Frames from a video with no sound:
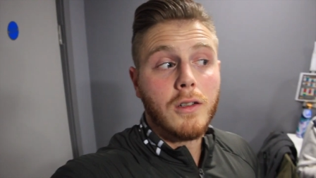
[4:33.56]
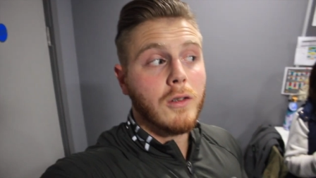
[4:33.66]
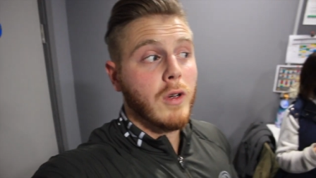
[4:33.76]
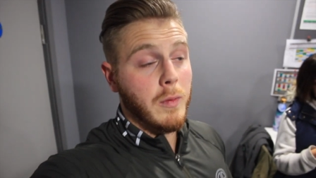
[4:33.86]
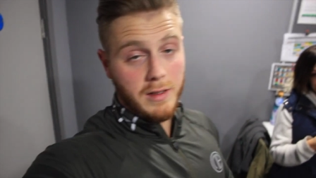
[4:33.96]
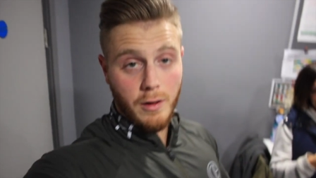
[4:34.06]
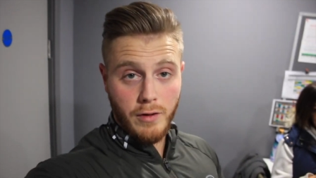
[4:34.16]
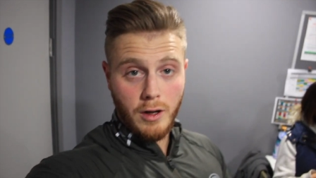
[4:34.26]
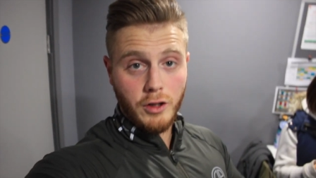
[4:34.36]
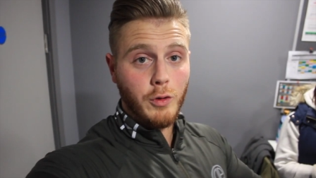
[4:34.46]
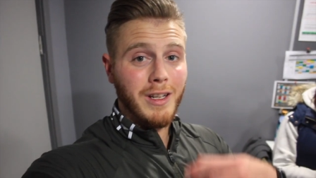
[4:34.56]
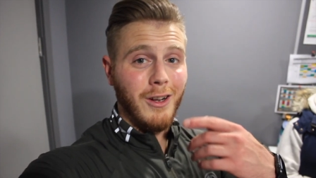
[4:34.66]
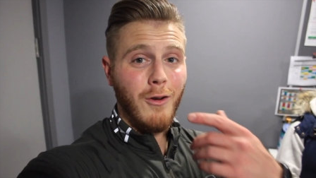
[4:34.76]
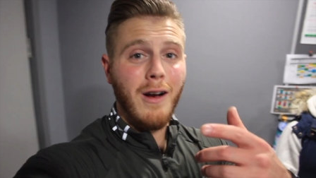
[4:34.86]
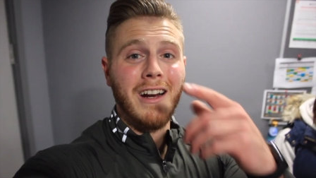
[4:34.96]
Quick bit stop for lunch. We're gonna
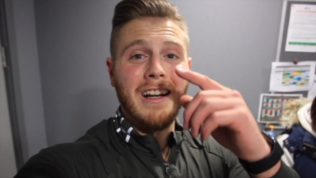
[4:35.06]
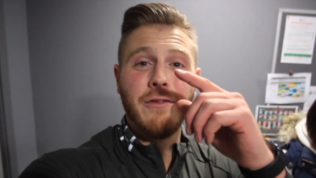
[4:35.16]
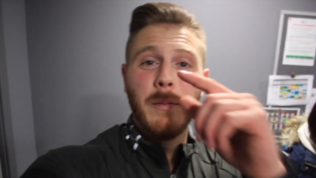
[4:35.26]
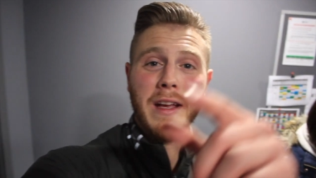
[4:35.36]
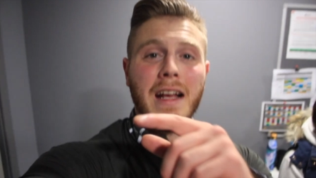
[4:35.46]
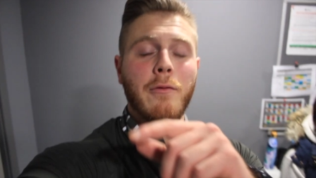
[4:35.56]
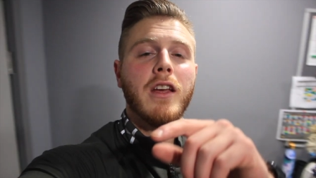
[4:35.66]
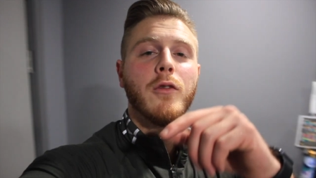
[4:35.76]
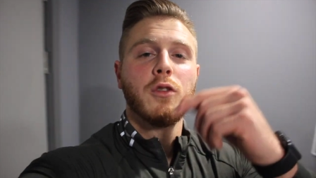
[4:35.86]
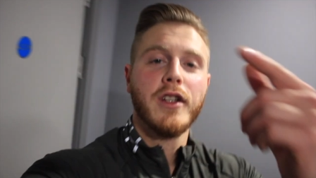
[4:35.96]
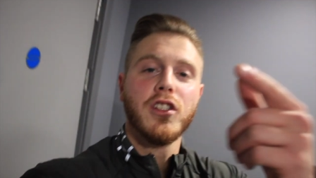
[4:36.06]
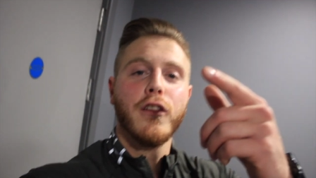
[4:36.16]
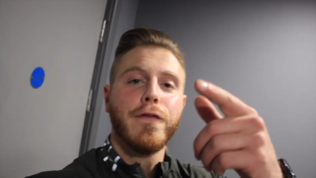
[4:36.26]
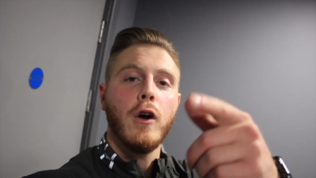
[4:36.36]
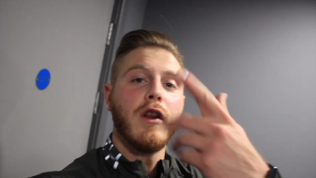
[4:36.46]
go out. I'm gonna leave the big camera here. We'll switch into
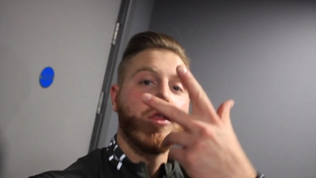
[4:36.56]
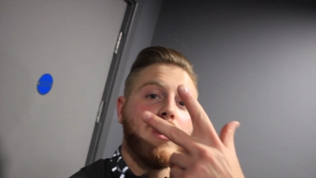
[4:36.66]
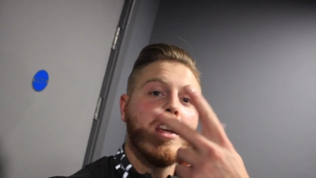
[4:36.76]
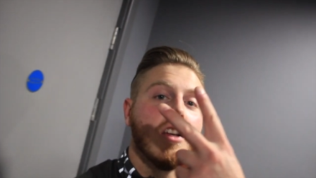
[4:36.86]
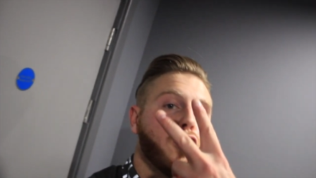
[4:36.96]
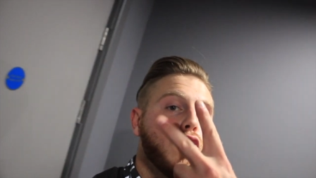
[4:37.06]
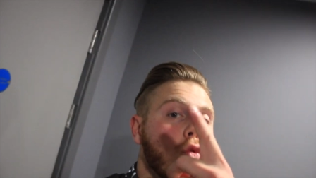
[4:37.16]
the phone in three, two,